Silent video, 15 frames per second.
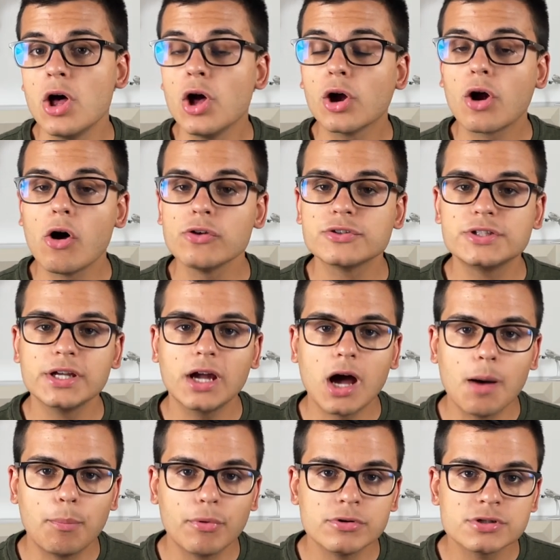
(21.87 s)
costing
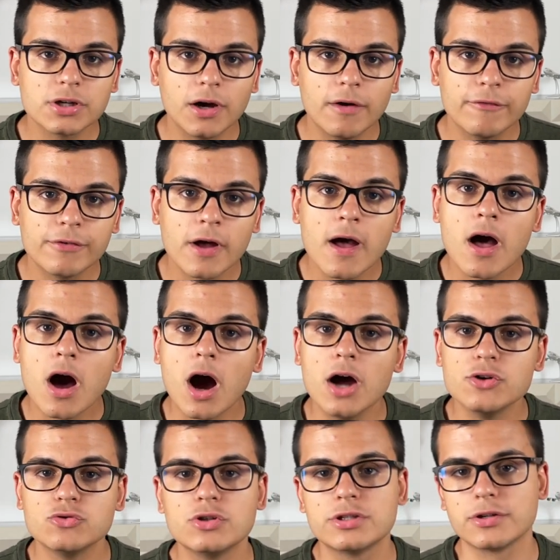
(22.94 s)
upwards of
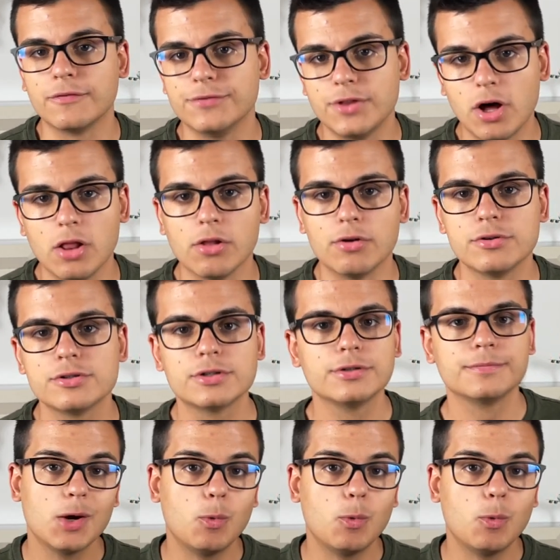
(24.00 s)
hundreds of dollars.